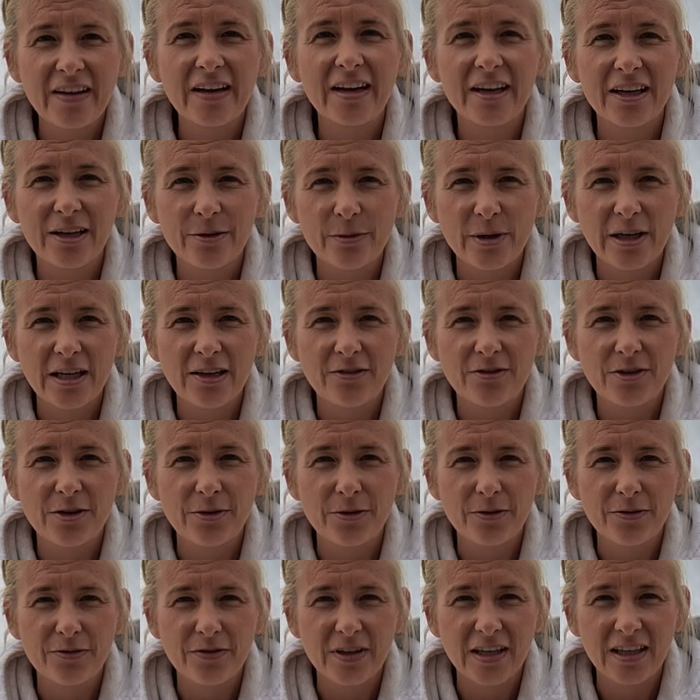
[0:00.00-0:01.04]
Are you ready for the
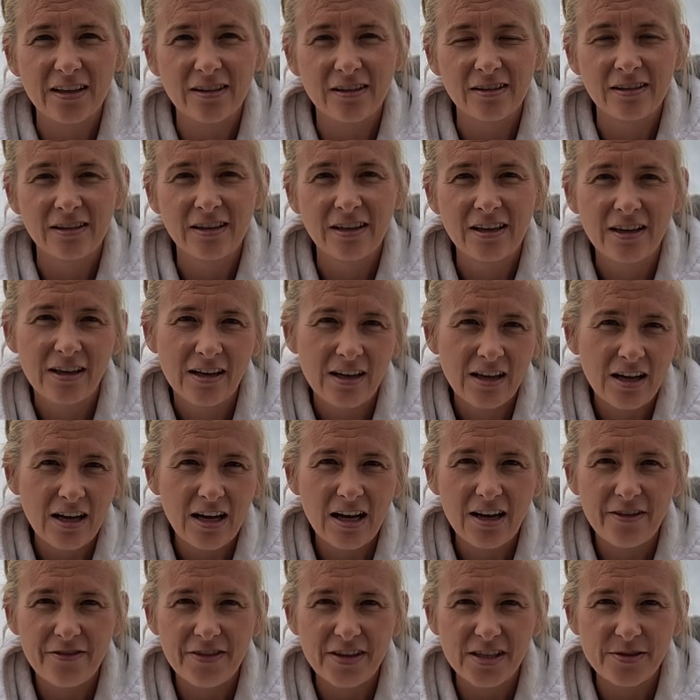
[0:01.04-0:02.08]
reveal
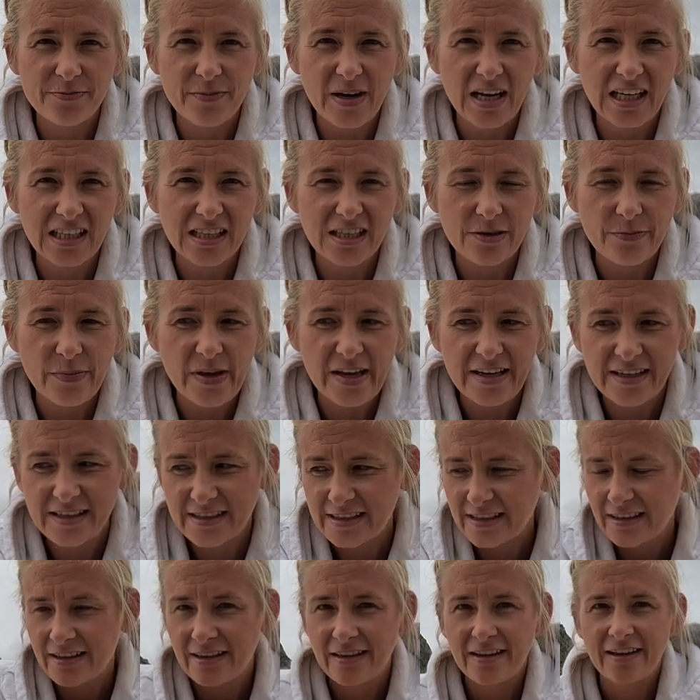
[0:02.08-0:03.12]
of this
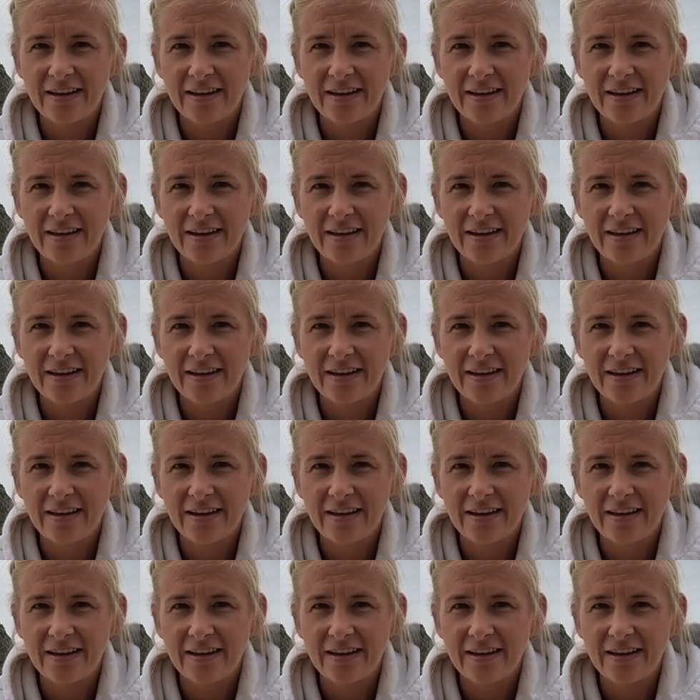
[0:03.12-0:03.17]
masterpiece?